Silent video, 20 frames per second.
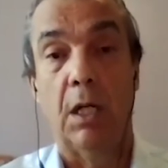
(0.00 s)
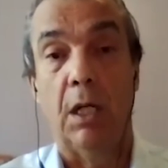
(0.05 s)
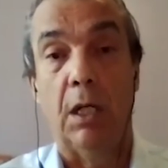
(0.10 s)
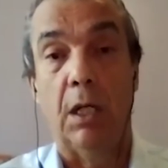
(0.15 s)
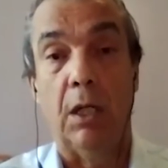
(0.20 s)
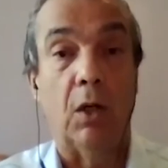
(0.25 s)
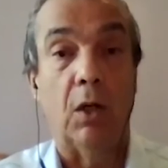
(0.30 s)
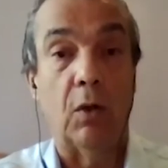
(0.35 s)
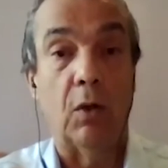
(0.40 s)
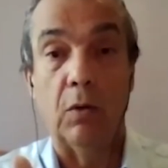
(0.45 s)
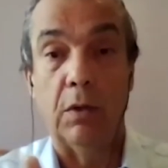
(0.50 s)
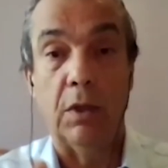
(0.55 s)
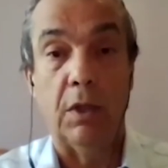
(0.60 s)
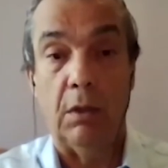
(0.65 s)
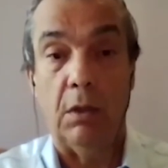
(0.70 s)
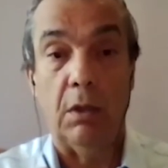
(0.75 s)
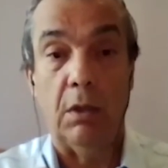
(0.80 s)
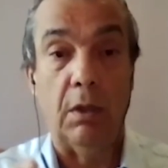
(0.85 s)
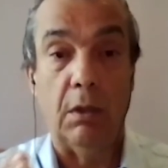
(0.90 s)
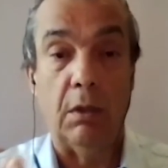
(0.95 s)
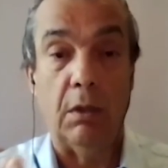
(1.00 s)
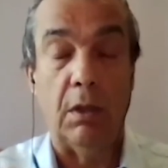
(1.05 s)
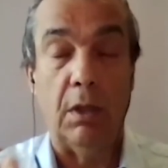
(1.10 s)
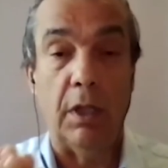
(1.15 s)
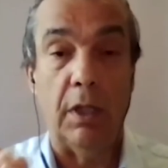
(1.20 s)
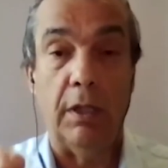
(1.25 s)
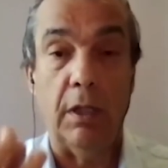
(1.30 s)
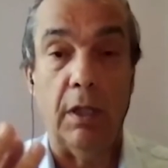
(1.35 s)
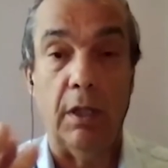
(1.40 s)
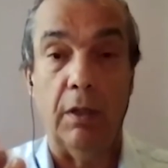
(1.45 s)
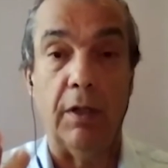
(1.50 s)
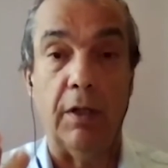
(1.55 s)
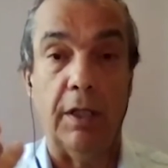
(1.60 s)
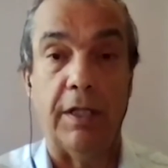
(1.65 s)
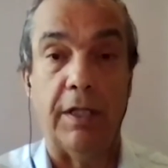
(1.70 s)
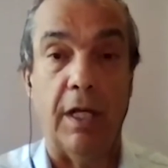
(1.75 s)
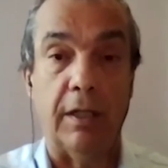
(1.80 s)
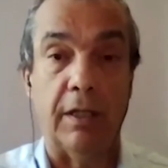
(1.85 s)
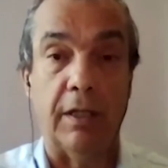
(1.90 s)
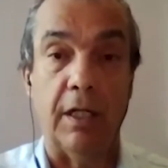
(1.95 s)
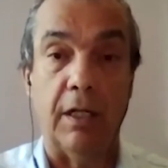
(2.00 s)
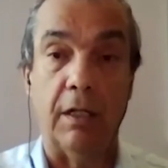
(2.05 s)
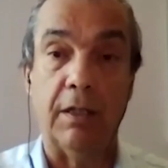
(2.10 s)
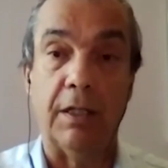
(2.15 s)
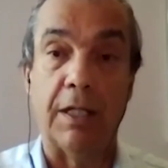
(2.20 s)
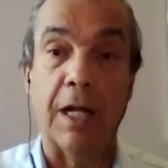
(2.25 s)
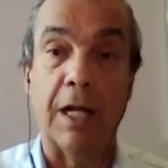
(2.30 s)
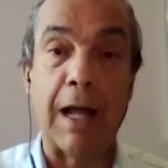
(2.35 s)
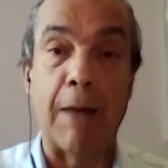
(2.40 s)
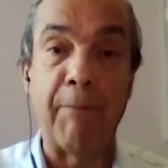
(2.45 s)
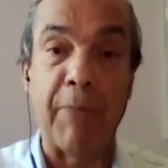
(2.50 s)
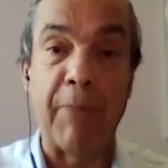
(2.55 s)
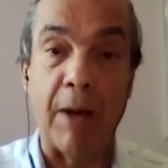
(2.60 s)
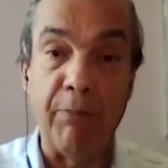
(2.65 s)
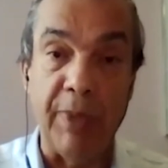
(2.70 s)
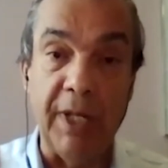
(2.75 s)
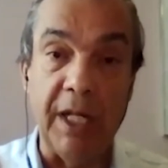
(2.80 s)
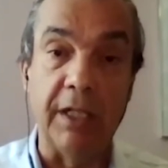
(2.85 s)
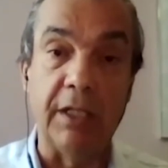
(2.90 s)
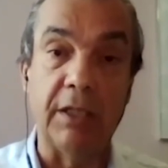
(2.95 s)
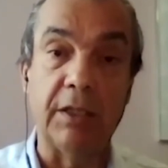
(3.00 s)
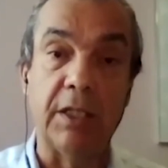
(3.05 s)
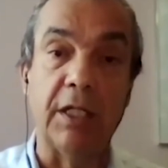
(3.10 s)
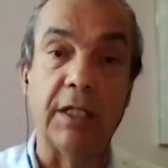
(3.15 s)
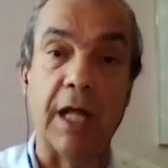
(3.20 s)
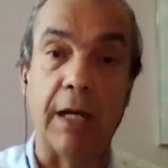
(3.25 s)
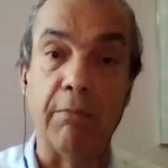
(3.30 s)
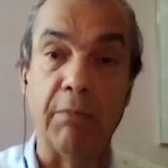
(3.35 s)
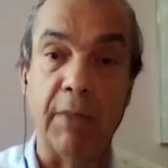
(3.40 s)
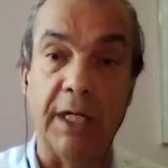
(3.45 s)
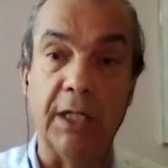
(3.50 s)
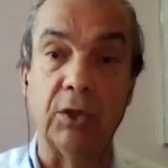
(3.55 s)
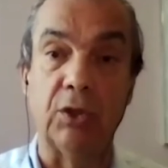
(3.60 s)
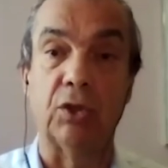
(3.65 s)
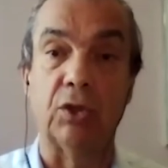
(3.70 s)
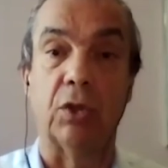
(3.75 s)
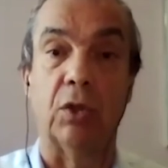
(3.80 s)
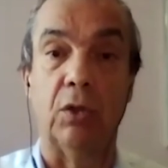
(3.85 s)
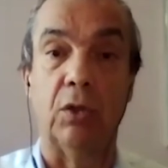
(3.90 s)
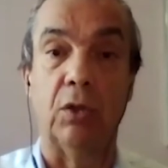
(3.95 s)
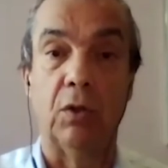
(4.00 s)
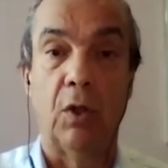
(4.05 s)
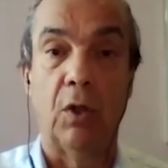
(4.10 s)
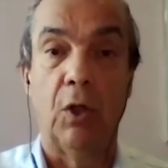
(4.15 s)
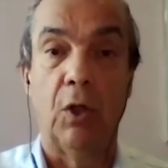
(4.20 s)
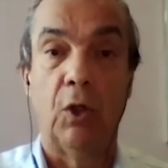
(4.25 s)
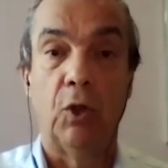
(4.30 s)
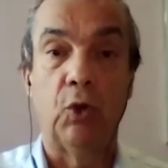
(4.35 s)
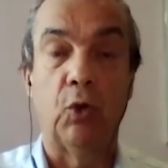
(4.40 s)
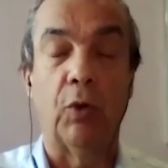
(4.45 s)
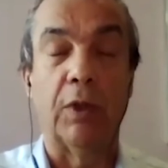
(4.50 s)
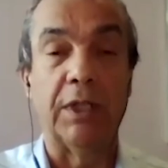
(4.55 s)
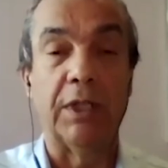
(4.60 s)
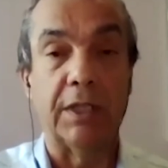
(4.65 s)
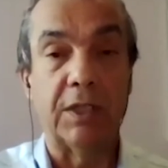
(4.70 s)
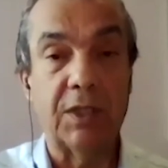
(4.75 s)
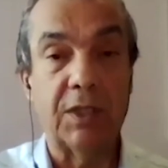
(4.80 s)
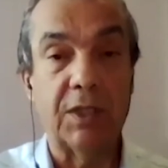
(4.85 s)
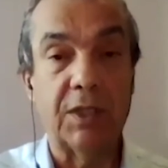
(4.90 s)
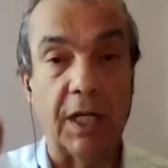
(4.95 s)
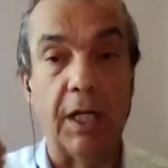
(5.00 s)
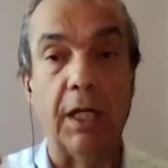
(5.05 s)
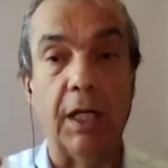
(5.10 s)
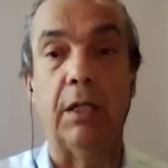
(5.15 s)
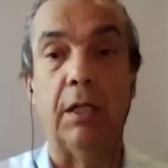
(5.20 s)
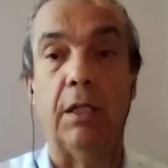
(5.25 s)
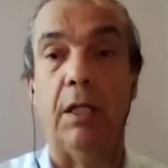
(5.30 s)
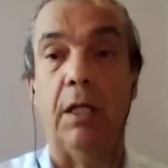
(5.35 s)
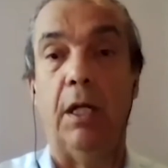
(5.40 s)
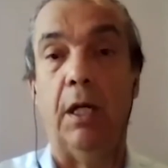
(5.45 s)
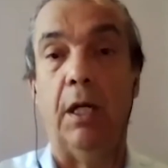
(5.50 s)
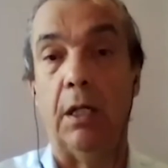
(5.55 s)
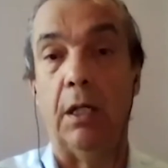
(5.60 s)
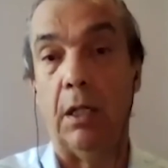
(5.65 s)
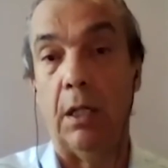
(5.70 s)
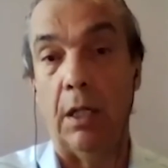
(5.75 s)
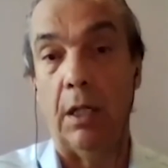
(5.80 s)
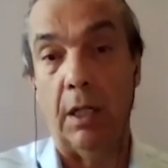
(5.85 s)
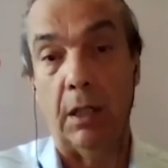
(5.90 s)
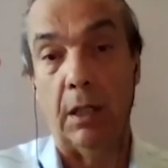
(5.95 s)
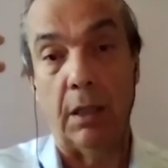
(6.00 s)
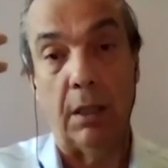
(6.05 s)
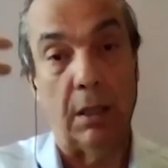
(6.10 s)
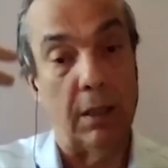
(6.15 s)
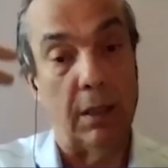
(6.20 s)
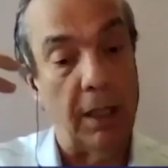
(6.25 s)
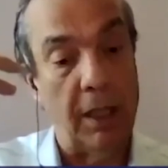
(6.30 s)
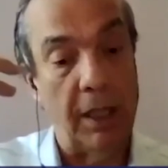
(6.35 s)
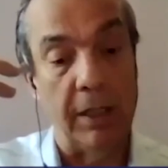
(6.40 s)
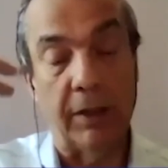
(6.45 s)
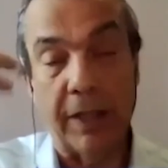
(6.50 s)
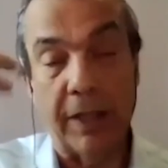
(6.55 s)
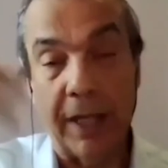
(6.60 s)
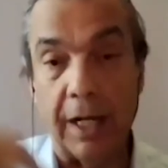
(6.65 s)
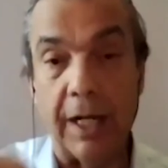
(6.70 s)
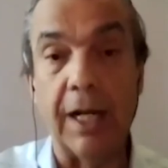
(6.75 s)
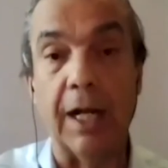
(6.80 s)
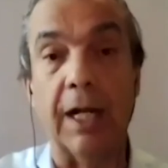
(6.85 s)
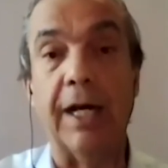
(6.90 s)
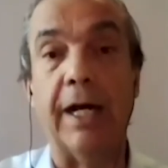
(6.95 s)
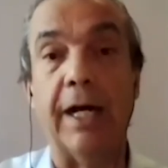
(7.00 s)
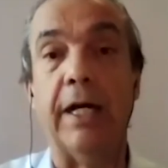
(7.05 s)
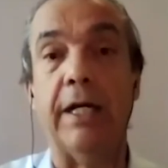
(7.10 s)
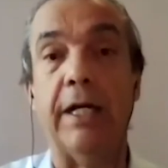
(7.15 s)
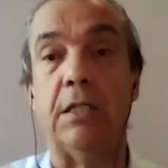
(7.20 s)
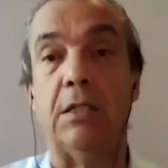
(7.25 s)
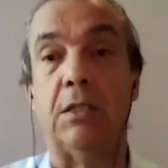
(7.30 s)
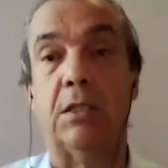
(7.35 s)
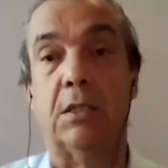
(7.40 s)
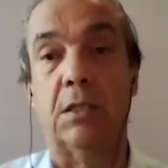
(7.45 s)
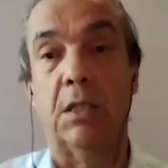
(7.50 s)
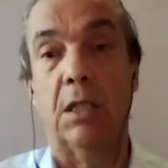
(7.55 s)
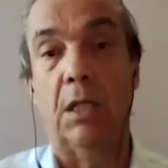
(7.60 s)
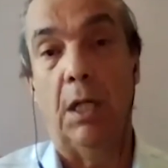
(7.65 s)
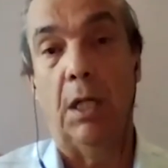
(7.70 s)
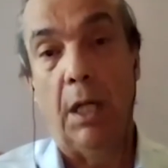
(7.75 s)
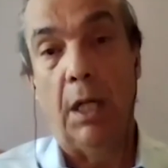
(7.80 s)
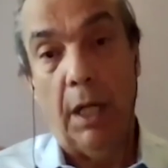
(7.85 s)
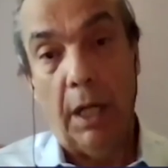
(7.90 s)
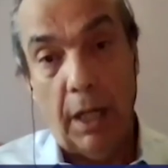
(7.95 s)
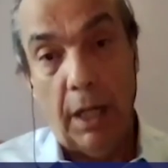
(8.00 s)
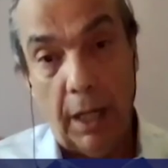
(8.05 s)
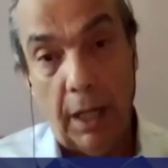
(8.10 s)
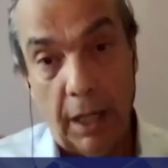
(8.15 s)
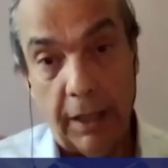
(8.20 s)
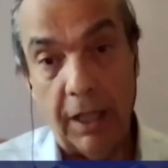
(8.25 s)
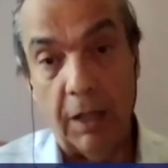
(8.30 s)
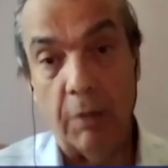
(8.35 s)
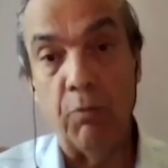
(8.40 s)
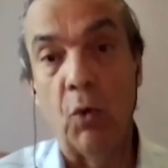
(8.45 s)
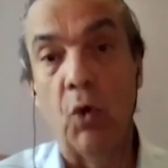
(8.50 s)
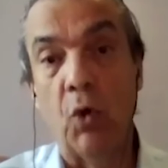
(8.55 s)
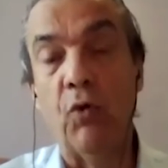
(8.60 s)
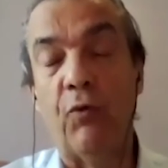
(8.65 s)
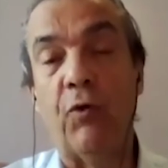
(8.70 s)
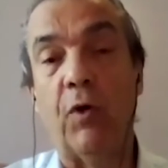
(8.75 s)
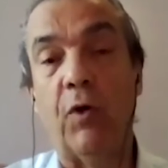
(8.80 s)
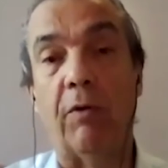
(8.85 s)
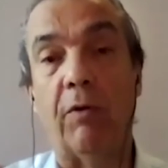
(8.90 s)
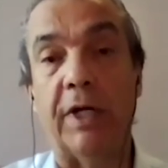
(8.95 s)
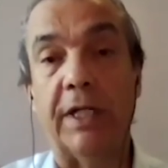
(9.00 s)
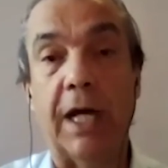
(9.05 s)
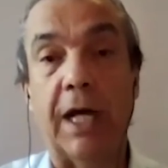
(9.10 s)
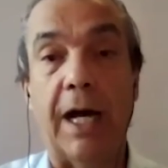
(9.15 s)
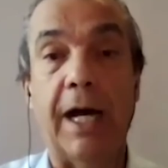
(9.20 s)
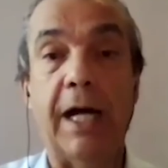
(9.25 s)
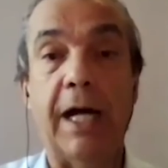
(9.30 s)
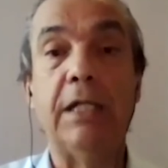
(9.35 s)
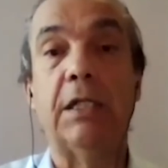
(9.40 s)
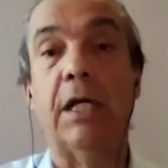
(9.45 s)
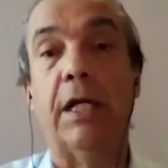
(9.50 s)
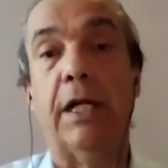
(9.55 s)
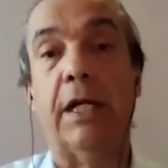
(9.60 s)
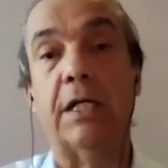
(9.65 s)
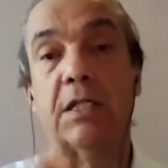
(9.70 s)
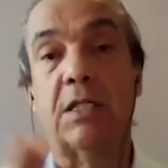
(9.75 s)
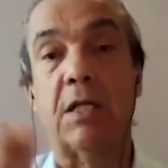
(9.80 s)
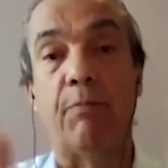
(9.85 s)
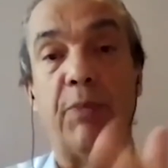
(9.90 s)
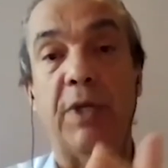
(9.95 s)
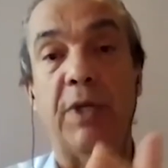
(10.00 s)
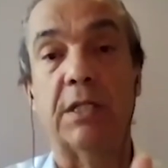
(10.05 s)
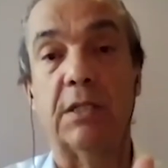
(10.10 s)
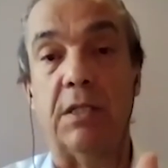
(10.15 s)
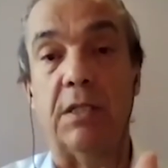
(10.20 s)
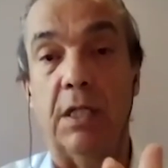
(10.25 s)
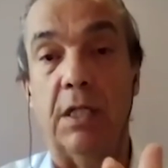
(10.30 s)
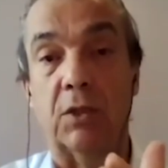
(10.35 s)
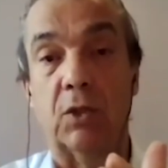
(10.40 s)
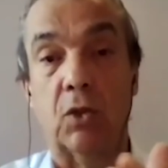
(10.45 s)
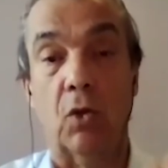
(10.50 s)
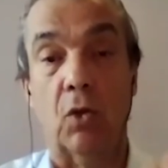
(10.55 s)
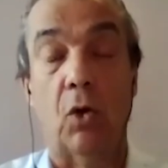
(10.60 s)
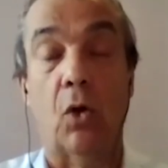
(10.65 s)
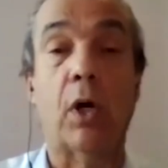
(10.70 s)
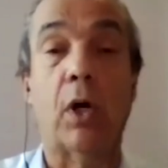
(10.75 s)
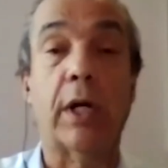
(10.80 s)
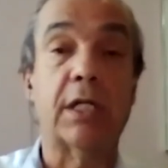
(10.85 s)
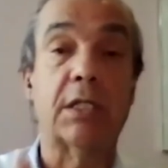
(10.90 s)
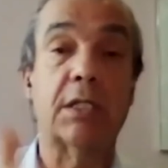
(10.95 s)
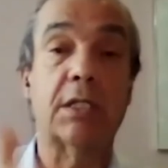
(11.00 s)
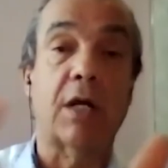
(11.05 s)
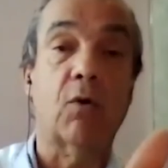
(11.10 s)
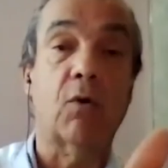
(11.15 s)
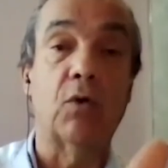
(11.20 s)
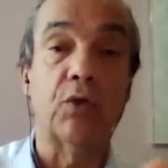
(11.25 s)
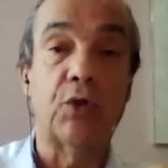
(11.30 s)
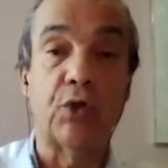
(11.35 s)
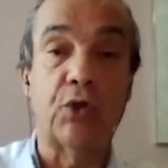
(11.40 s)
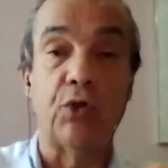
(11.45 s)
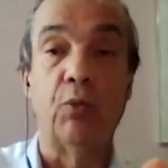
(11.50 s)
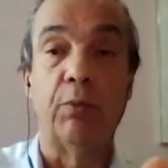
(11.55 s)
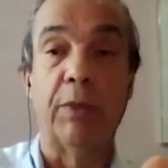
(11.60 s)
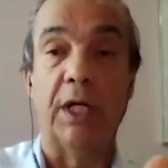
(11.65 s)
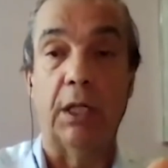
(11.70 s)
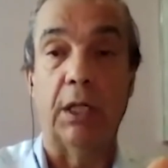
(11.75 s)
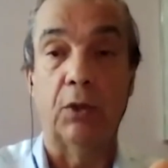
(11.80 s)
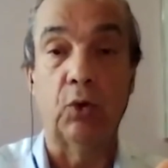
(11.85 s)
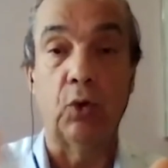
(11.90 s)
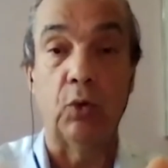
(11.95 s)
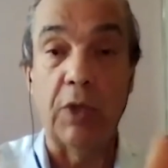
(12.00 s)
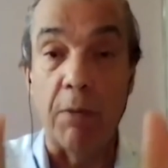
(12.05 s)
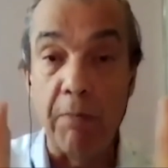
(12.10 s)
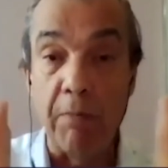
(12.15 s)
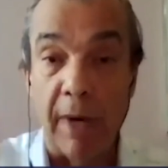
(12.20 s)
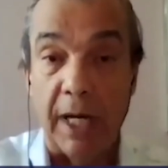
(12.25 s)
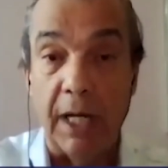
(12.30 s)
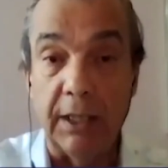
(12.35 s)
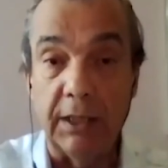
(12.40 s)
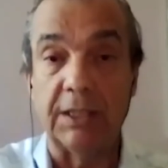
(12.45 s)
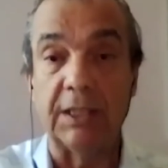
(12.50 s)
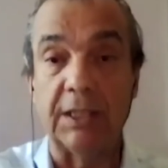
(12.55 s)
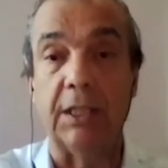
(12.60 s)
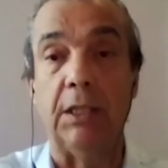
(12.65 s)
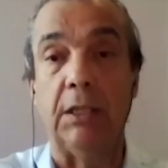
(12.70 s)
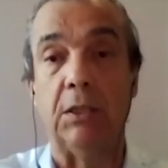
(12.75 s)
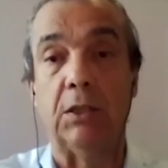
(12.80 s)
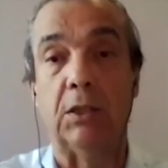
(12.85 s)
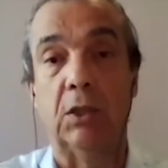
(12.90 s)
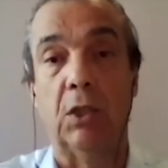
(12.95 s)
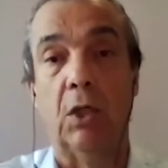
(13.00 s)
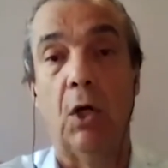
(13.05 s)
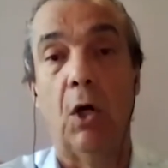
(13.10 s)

You know, the capability dimension to understand and internalize and then move forward, either as a business or as a consumer, to demand things,